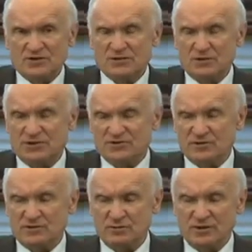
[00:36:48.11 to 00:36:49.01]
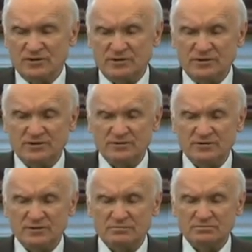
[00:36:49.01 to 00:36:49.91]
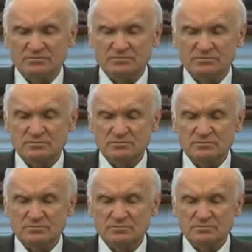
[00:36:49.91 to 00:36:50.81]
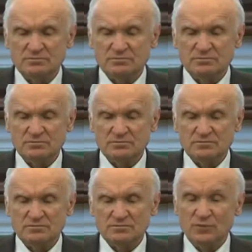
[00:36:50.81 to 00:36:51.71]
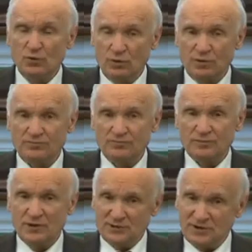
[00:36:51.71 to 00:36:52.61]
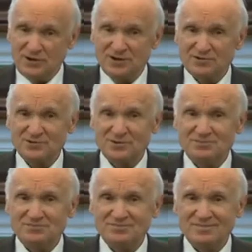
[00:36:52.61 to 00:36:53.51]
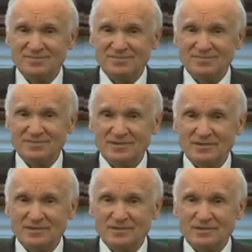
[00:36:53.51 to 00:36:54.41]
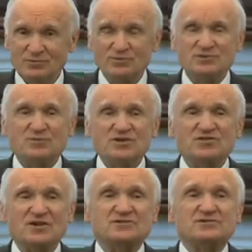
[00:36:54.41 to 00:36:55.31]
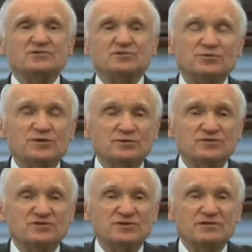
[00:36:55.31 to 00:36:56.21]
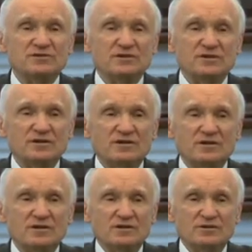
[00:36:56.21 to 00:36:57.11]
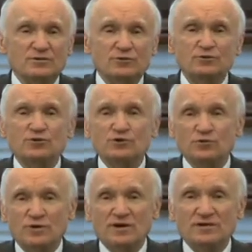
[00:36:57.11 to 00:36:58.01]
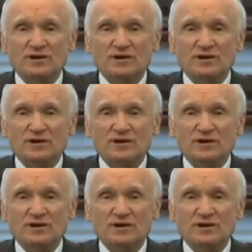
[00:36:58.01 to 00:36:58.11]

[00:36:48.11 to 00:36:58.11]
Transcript: even not worth talking about, something we shouldn't even pay attention to. But it is not a nice thing. Like,